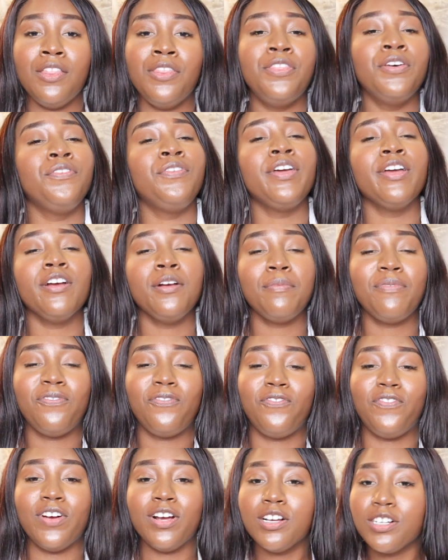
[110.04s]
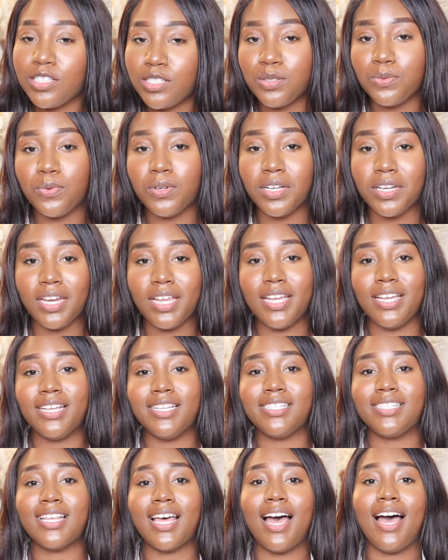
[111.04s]
the very first one
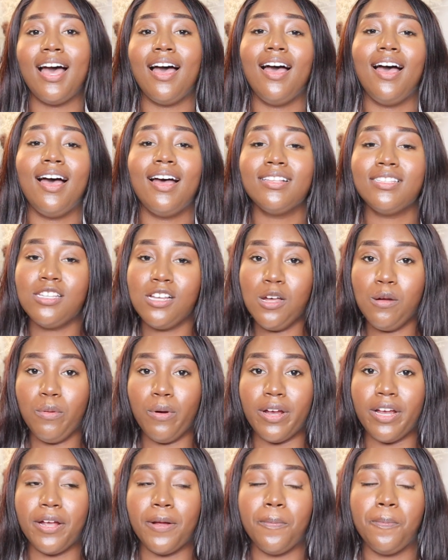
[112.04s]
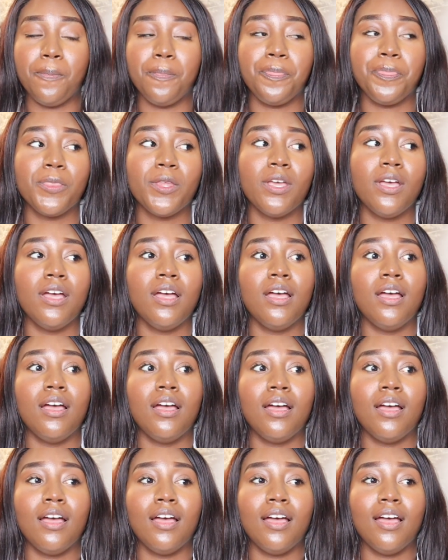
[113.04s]
is I took a break.
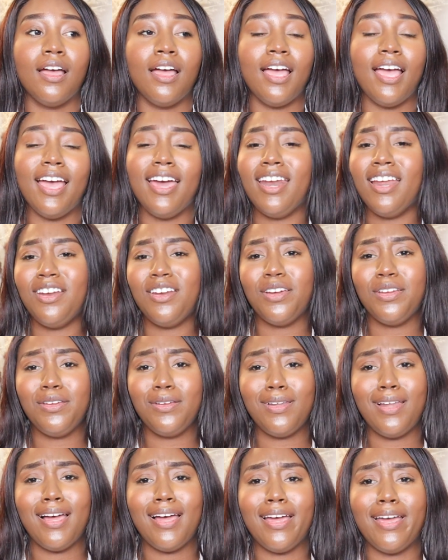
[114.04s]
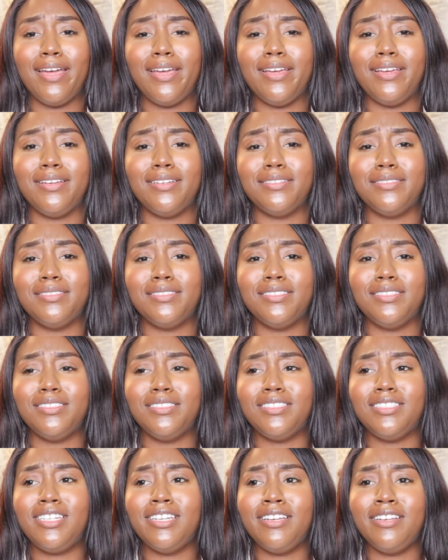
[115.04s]
And I know you like,
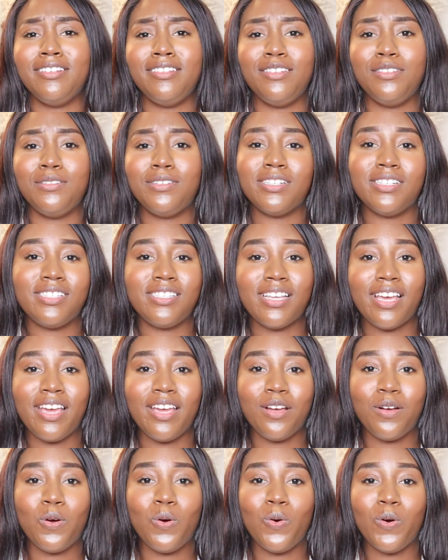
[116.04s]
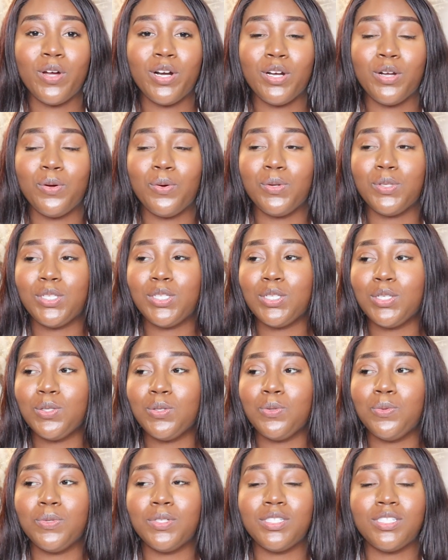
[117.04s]
didn't you just say quarter
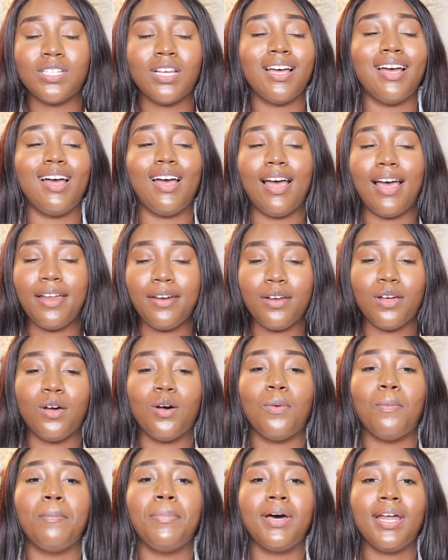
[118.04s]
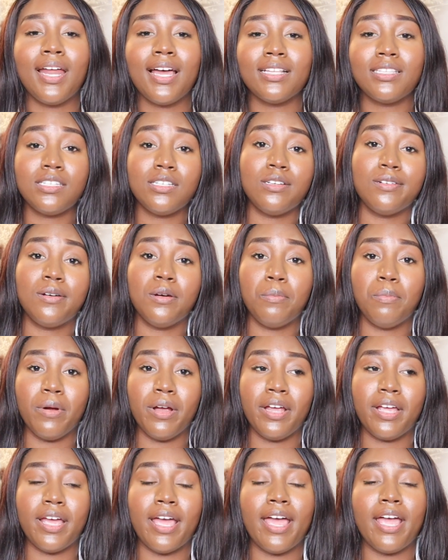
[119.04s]
two was, I know, but I took a
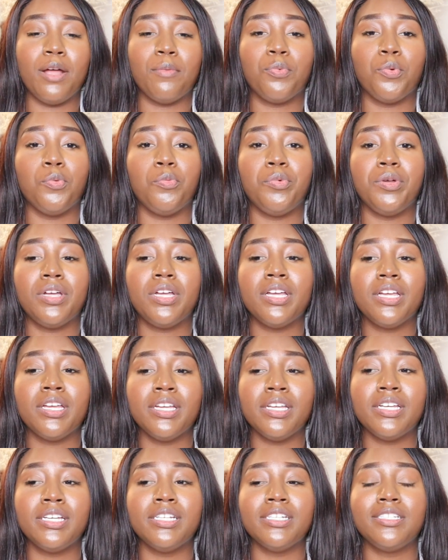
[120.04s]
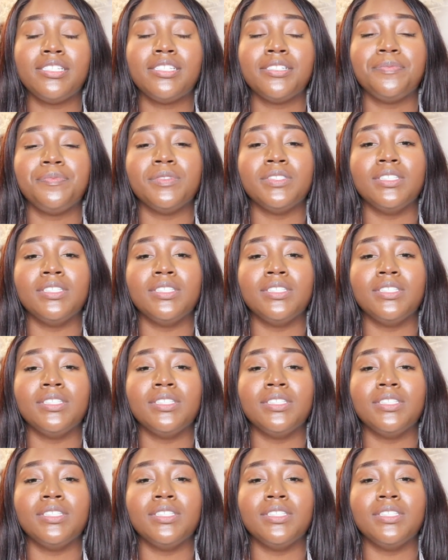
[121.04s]
break in April because